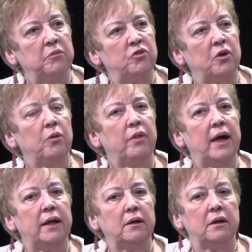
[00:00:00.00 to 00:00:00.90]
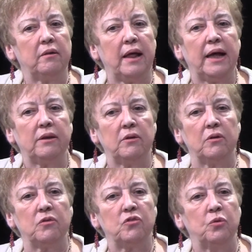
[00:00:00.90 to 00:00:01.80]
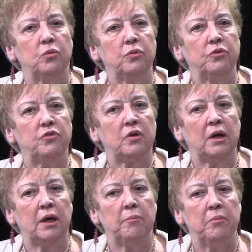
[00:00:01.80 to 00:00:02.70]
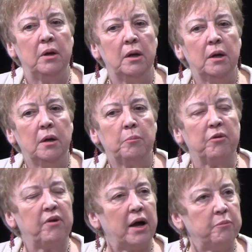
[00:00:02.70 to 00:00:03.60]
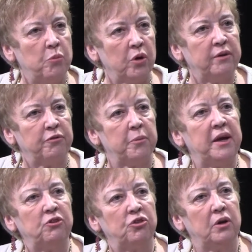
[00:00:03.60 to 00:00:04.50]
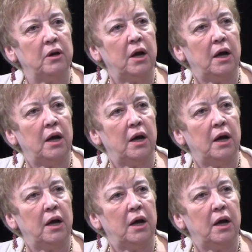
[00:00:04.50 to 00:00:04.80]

so that the schools provide more information